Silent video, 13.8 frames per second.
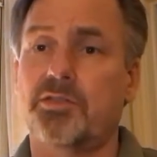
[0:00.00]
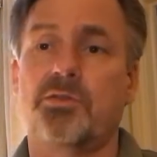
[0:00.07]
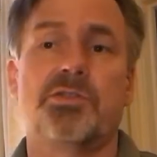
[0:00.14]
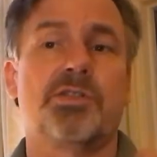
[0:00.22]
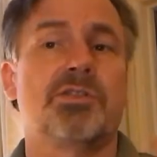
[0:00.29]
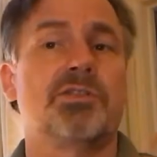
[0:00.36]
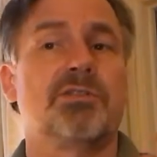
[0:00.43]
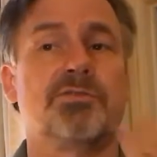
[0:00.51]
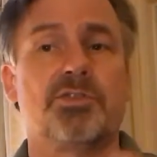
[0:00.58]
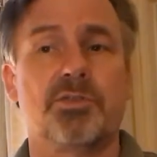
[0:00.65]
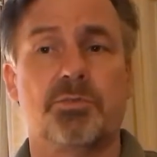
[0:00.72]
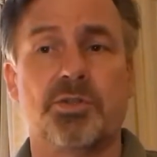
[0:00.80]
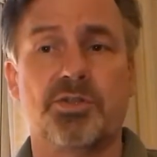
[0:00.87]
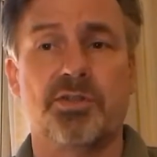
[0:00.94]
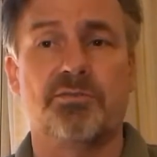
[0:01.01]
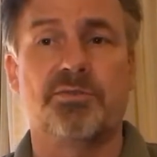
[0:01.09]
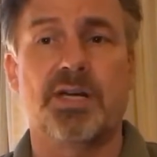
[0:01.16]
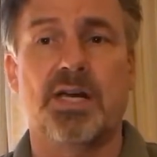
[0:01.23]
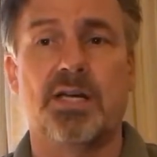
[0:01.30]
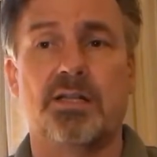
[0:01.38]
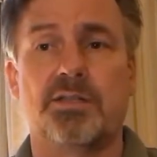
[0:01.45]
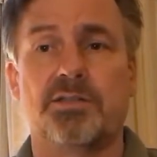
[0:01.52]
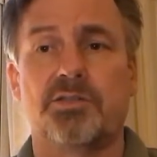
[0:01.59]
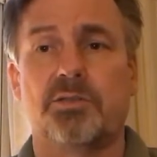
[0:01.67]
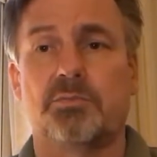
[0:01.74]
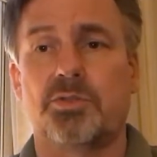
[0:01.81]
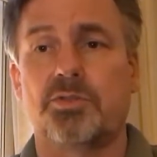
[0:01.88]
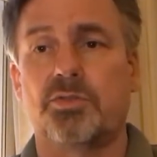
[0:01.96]
so it's just the first person to file is the
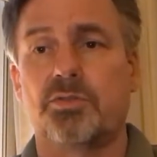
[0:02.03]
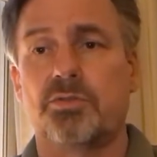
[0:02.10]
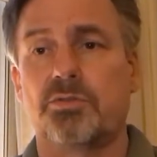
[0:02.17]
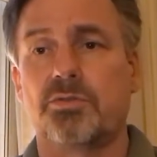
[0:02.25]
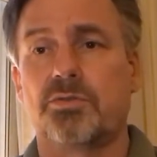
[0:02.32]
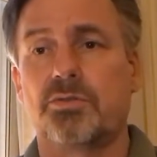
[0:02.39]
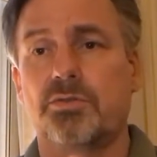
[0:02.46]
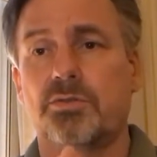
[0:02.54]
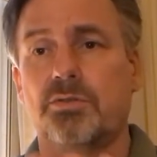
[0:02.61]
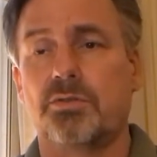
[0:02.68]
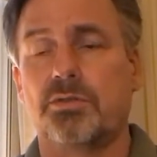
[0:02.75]
person who's